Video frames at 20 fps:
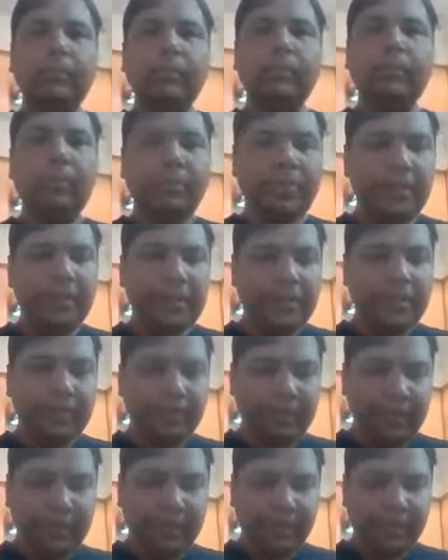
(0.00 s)
The
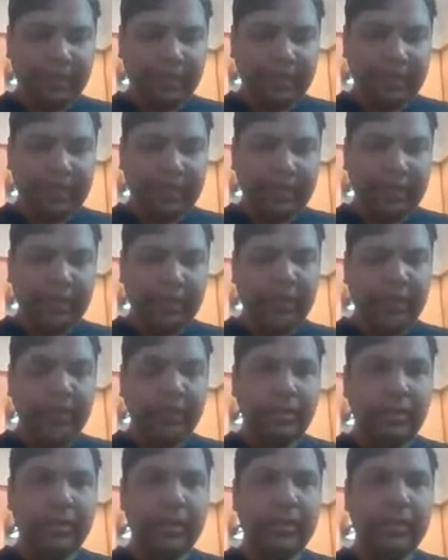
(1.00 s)
principle of ventilation
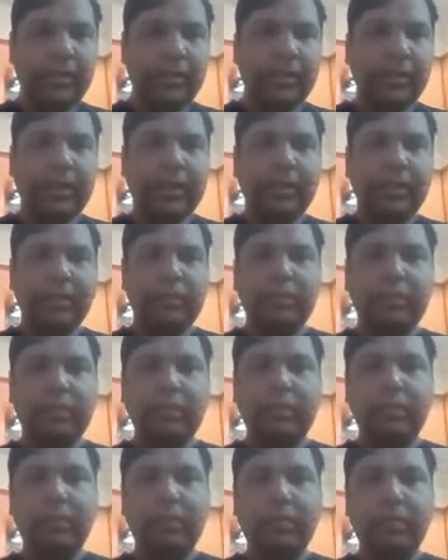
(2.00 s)
in an
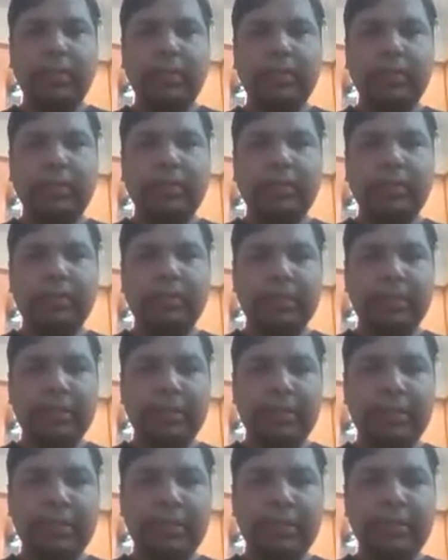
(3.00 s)
ECMO
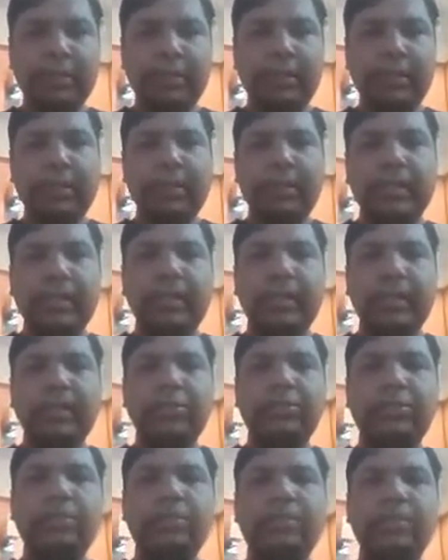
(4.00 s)
patient
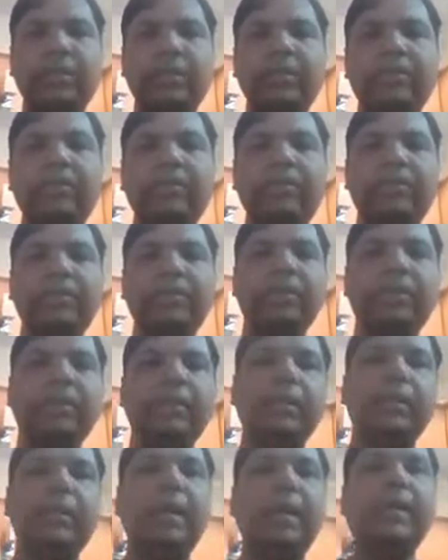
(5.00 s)
is to give
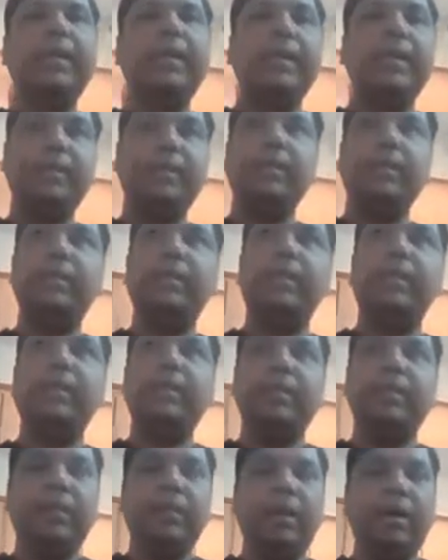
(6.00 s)
lung rest
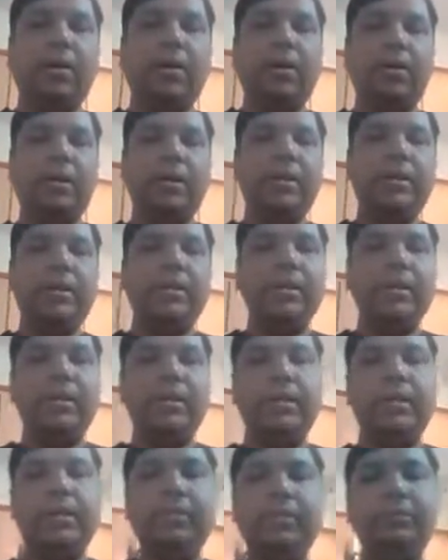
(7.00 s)
and
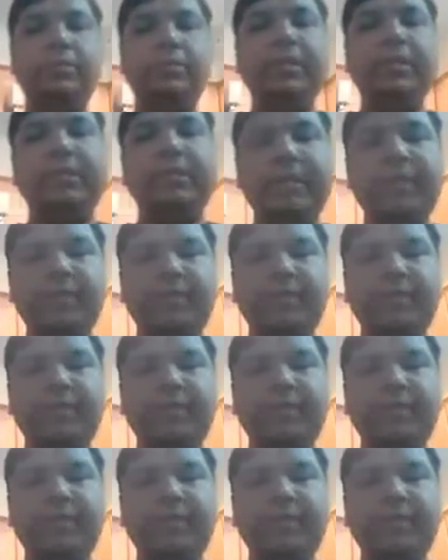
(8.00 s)
to decrease